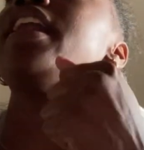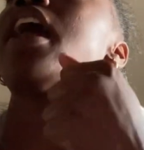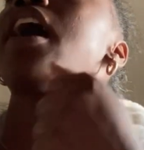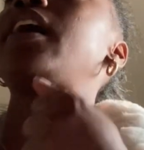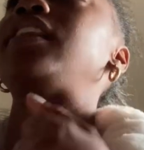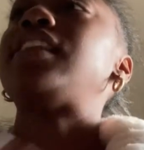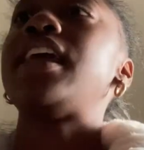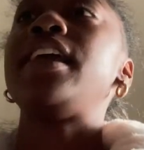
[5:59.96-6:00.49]
I
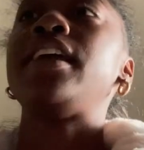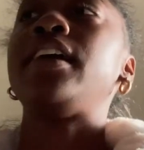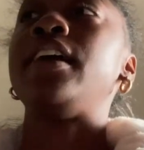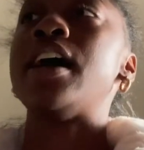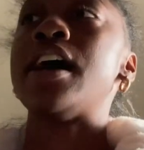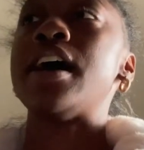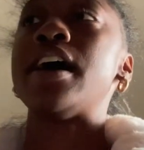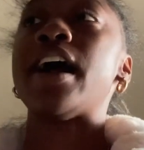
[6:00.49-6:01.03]
thank
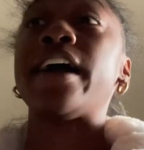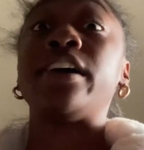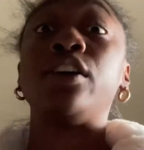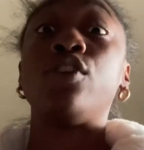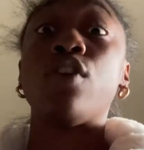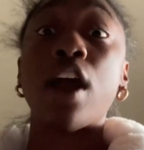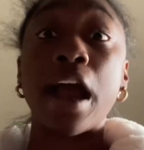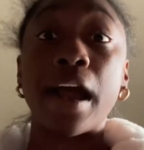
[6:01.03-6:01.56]
God I could
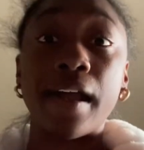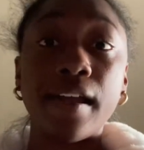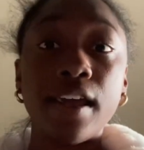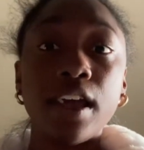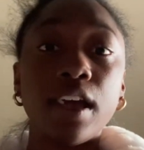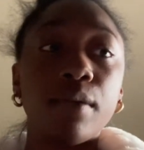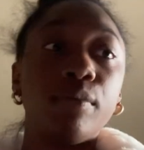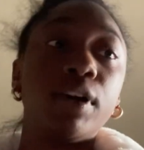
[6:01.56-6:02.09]
cry
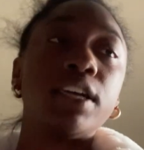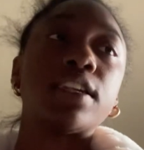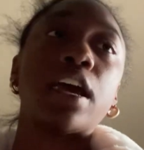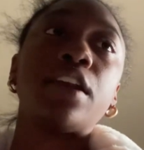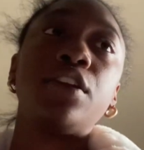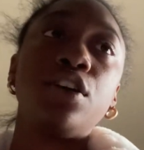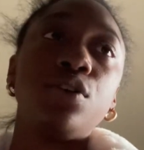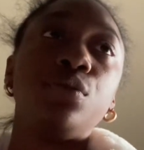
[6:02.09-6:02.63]
because I
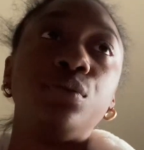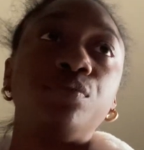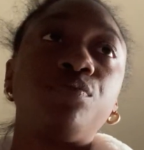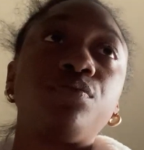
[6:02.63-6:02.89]
know.